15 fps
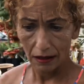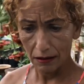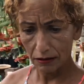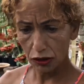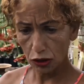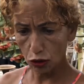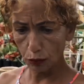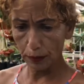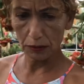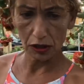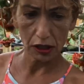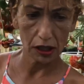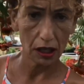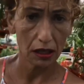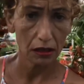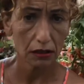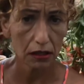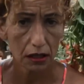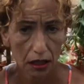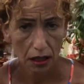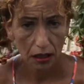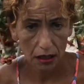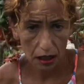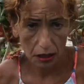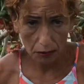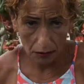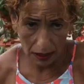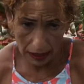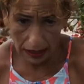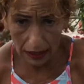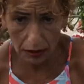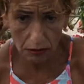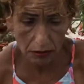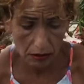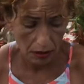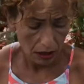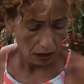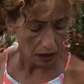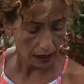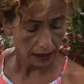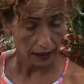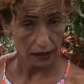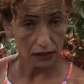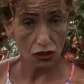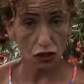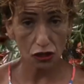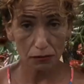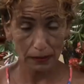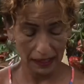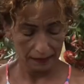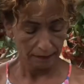Oh, stupid mosquitoes. They wanna get you. Okay, excuse me.